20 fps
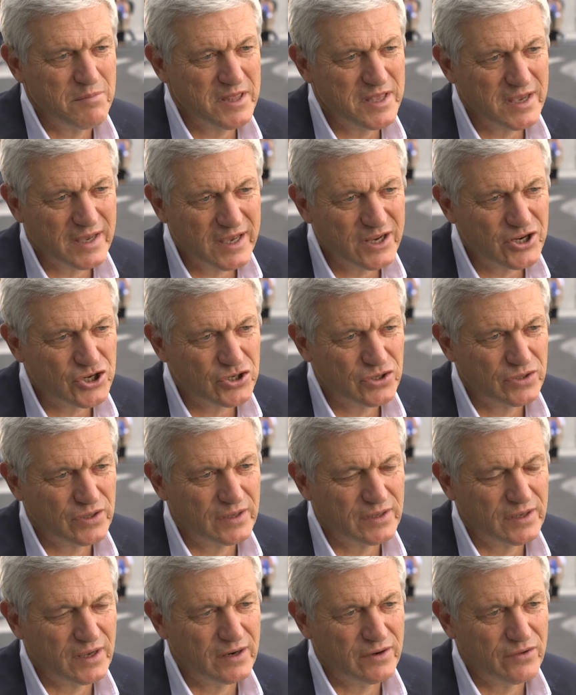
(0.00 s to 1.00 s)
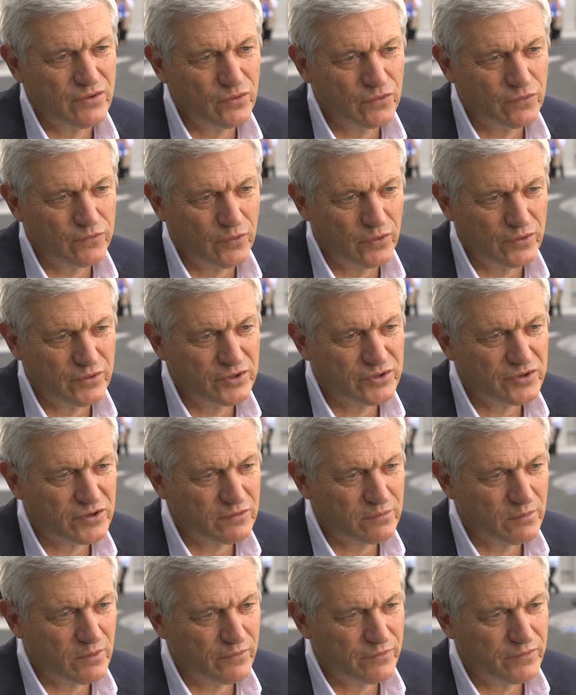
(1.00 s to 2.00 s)
medication that are useful in the
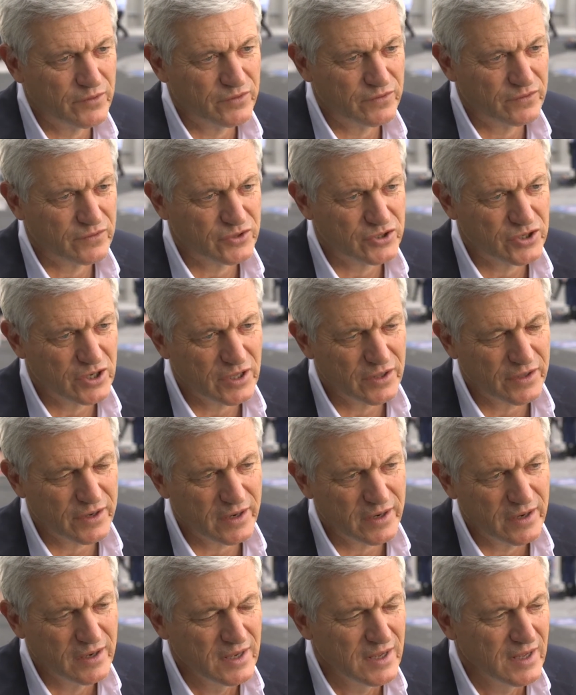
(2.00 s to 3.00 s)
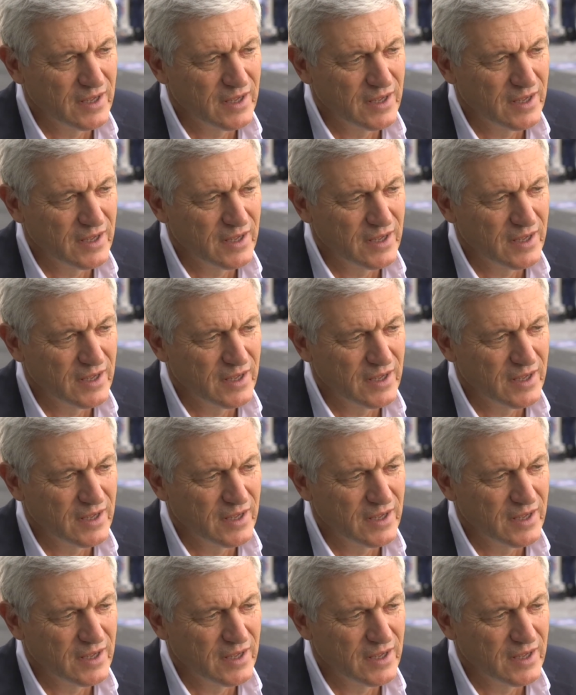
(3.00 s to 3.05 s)
treatment of these children.